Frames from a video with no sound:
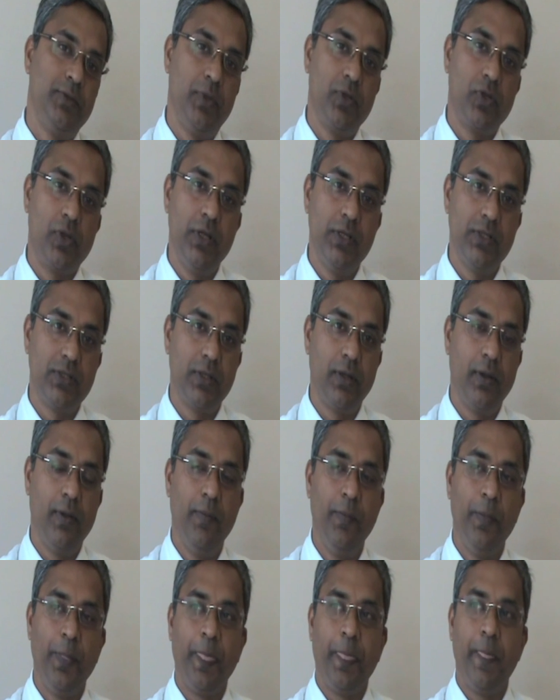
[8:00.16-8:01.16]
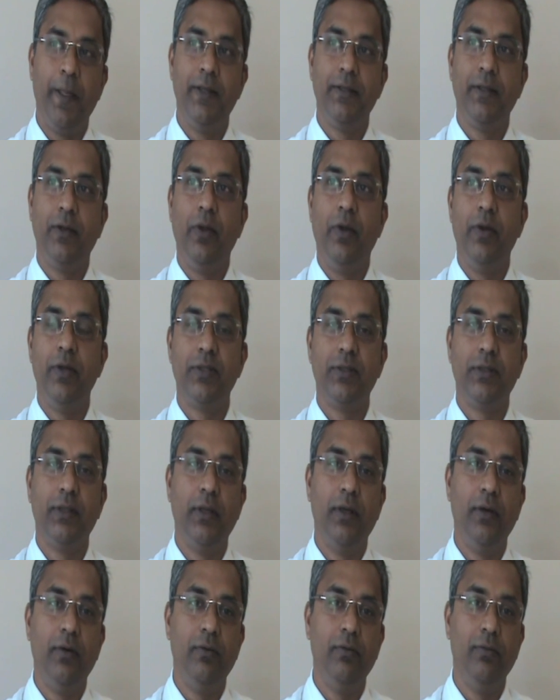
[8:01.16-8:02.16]
specialist, they said you have to
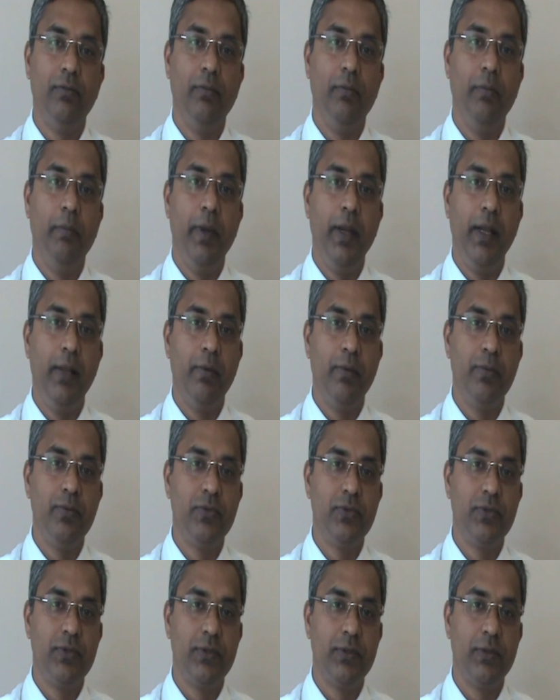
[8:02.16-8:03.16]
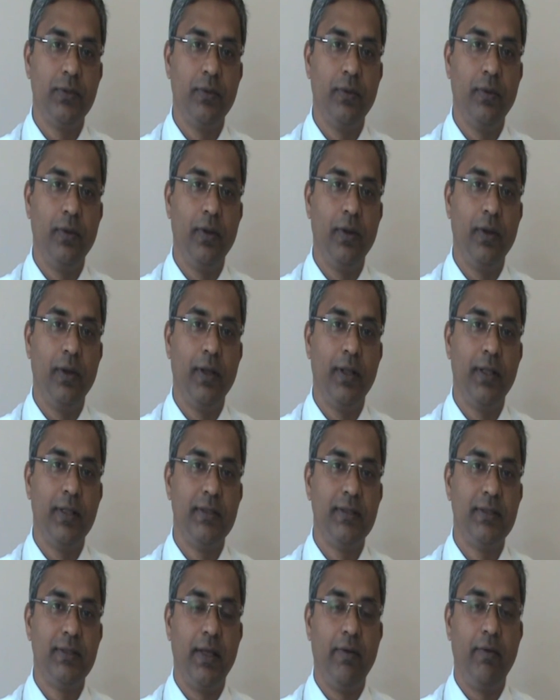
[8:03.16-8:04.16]
serve minimum
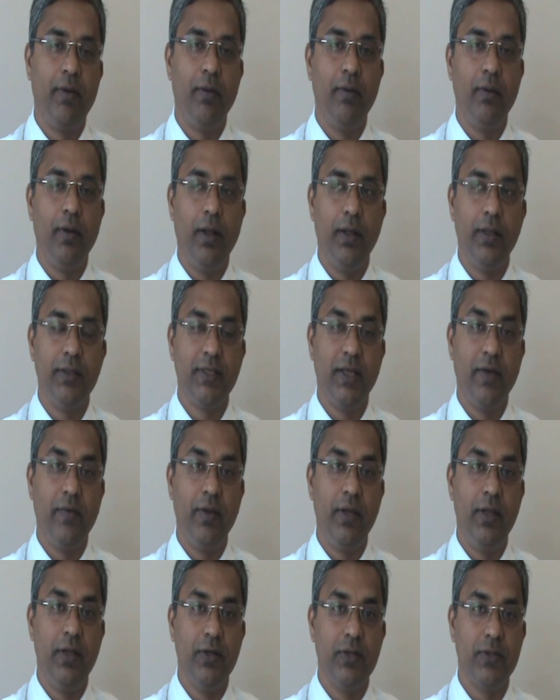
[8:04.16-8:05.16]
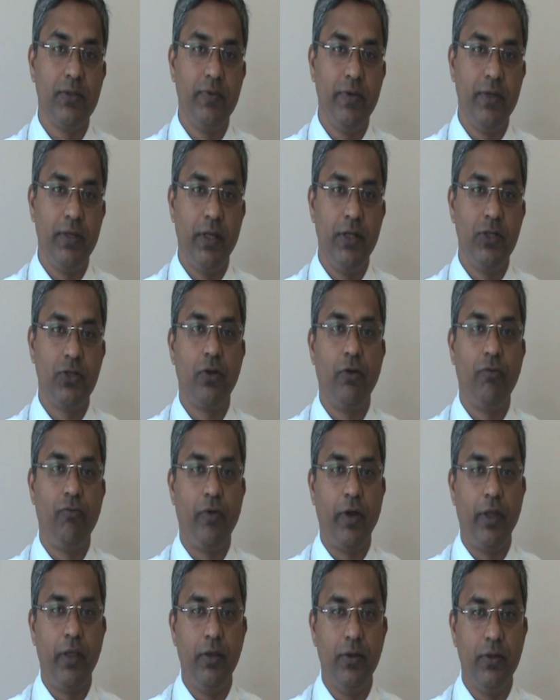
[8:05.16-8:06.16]
7 years instead
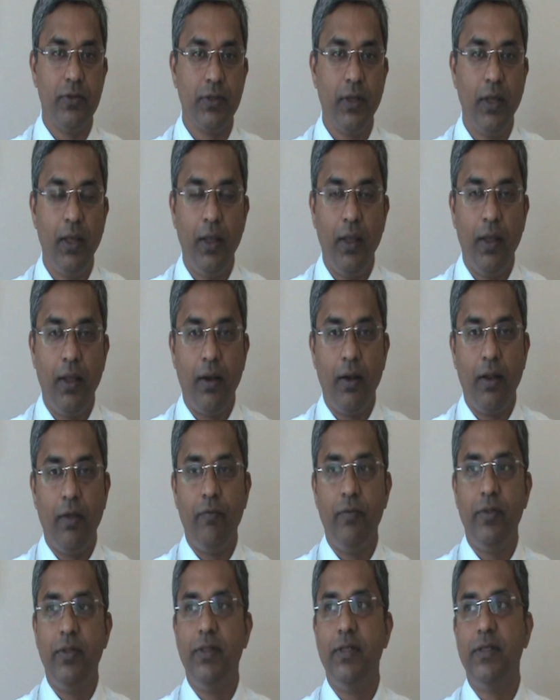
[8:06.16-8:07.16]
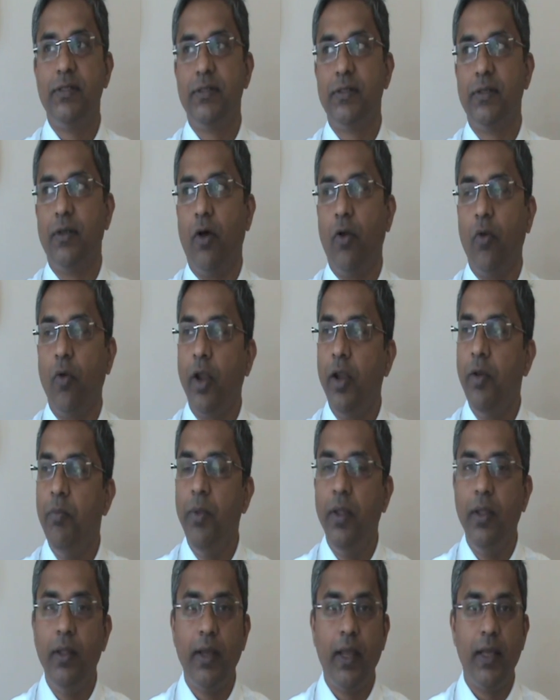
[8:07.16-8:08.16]
of 5 years. Now, this annoyed
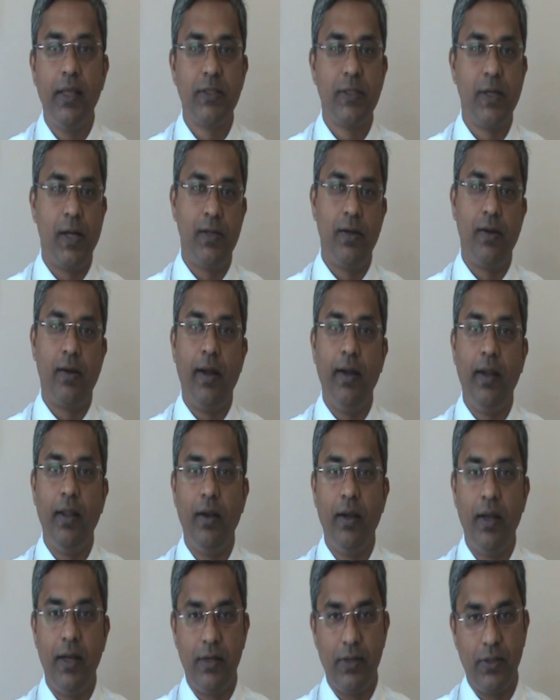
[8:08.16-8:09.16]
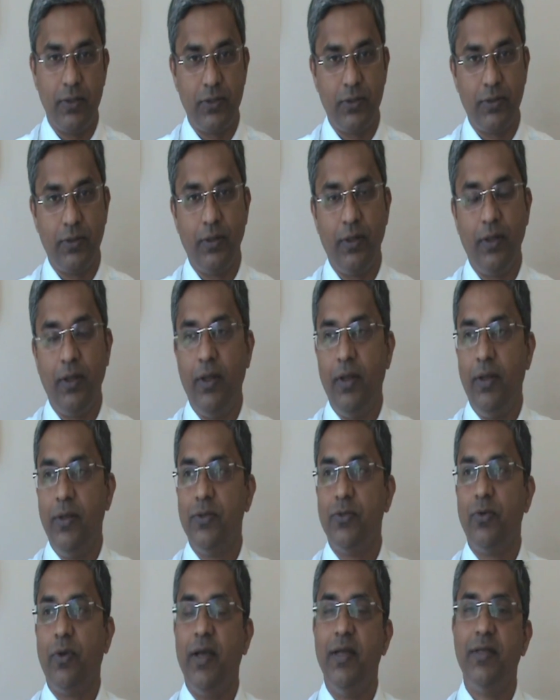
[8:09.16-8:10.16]
me, I started writing letters.
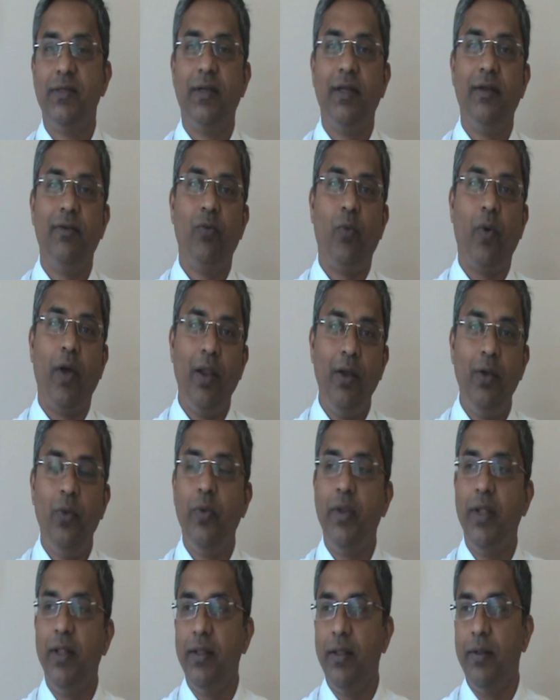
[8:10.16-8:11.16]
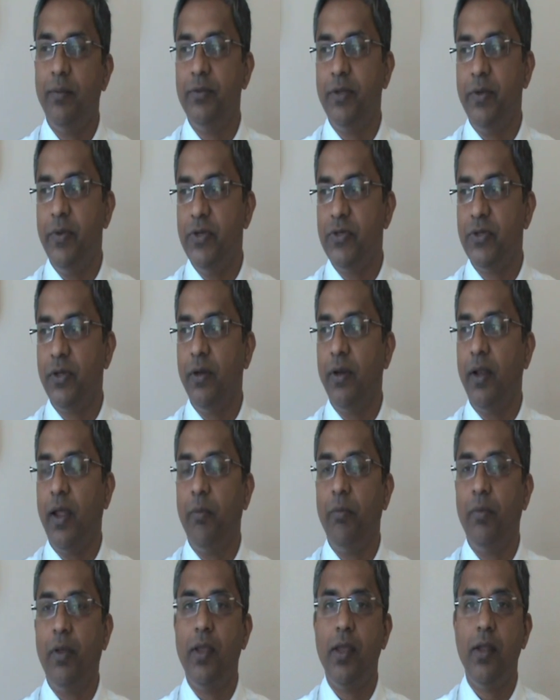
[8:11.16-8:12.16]
So I said, while during the observation,
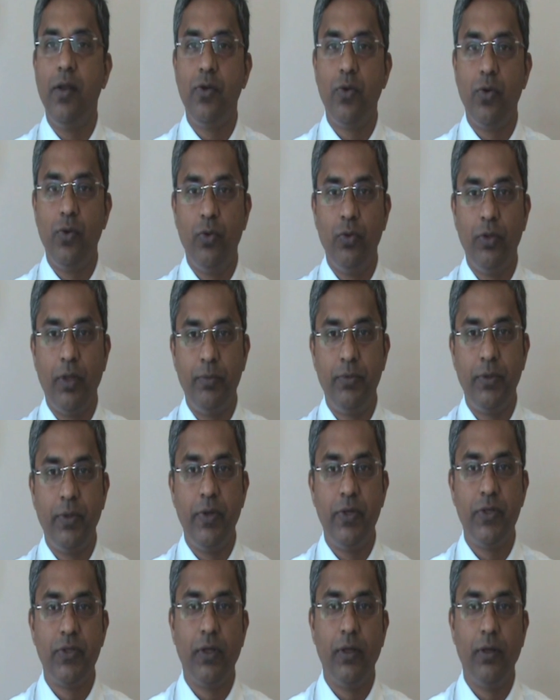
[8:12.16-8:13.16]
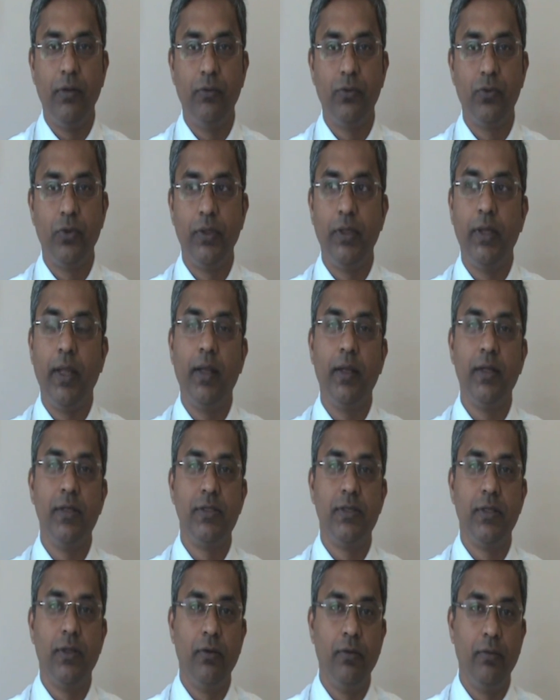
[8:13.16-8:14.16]
I'm keen to do the observation so that I
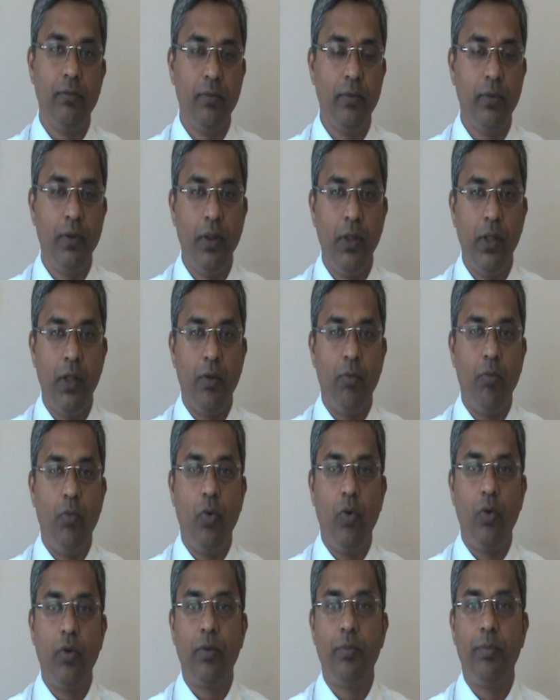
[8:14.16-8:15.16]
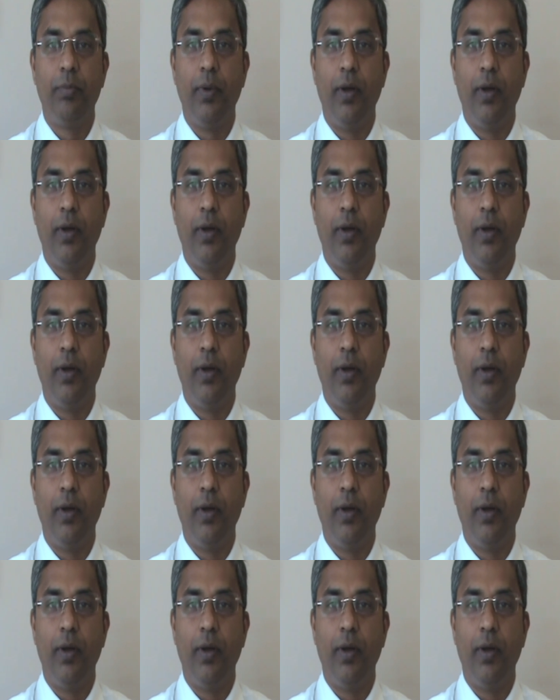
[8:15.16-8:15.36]
can serve more